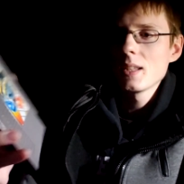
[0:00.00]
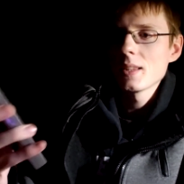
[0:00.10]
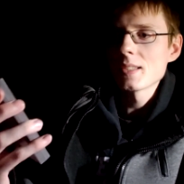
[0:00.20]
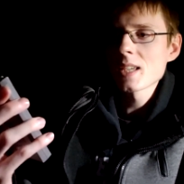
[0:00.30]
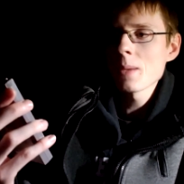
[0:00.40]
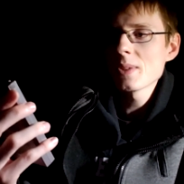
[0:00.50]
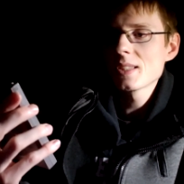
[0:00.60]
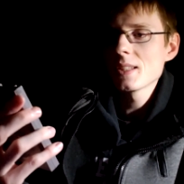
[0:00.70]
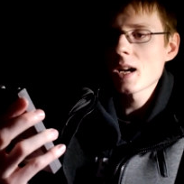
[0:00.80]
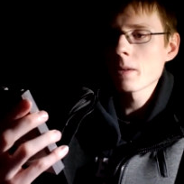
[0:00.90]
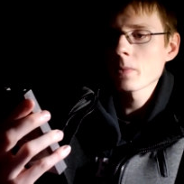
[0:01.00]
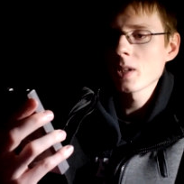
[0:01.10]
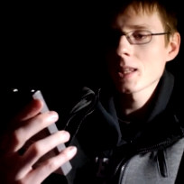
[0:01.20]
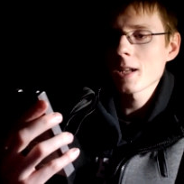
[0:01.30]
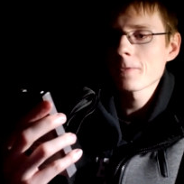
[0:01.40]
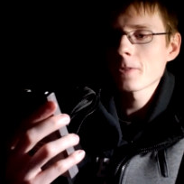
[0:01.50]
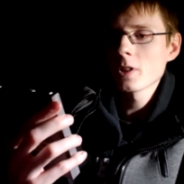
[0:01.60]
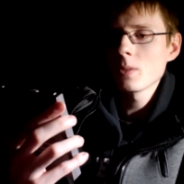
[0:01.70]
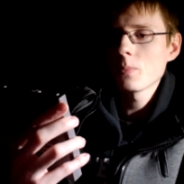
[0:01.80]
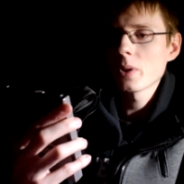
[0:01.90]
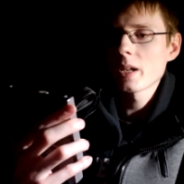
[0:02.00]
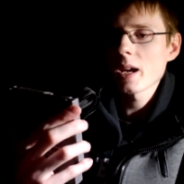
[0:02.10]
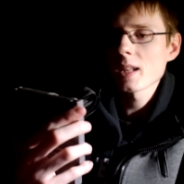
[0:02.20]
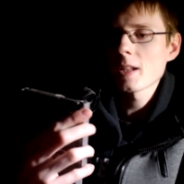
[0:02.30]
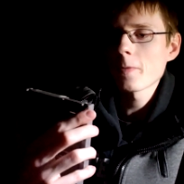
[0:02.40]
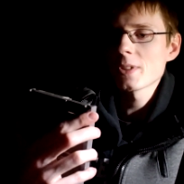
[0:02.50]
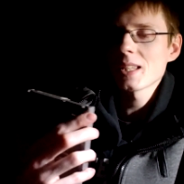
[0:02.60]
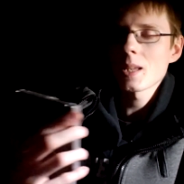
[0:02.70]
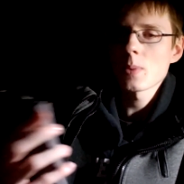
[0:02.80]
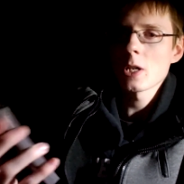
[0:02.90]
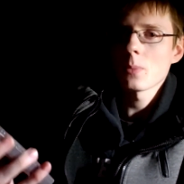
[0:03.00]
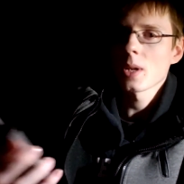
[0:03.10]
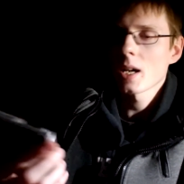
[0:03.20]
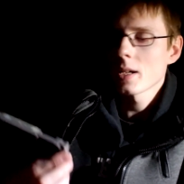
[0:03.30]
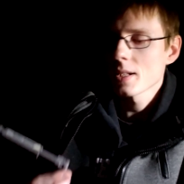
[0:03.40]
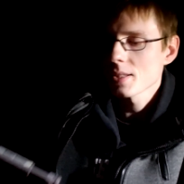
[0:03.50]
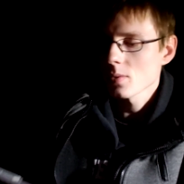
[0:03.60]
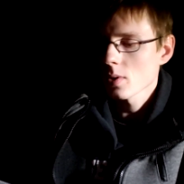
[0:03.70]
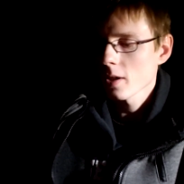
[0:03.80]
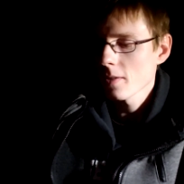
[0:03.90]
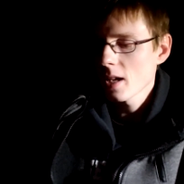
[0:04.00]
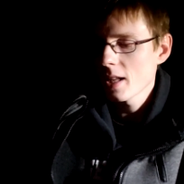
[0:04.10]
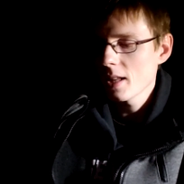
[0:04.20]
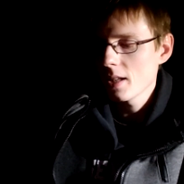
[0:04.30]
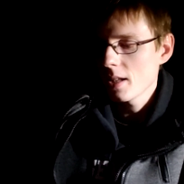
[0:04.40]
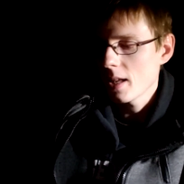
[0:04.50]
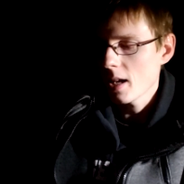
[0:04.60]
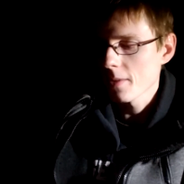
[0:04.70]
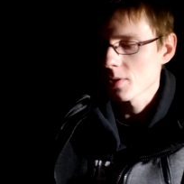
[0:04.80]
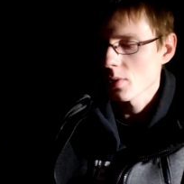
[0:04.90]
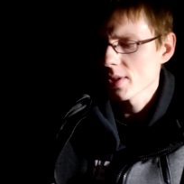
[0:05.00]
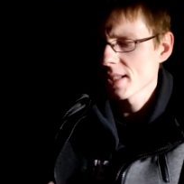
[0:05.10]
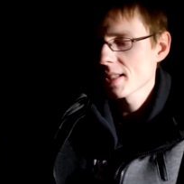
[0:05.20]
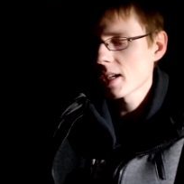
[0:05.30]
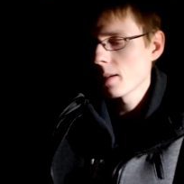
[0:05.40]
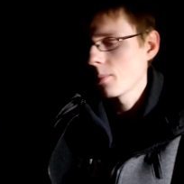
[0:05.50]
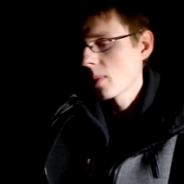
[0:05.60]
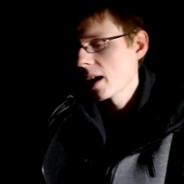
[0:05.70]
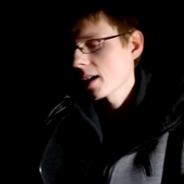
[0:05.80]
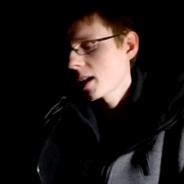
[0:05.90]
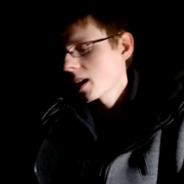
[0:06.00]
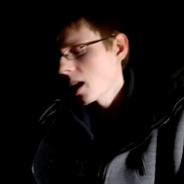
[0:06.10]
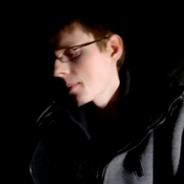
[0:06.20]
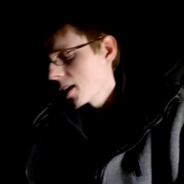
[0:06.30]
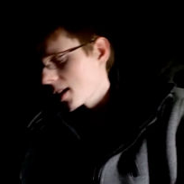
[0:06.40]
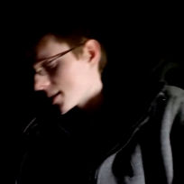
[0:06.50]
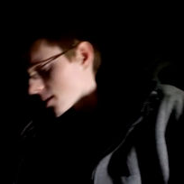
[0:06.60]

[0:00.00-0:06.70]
This game is not really that fun, but I can definitely see the appeal behind it, sort of, of sorts. It's not my kind of game, I guess,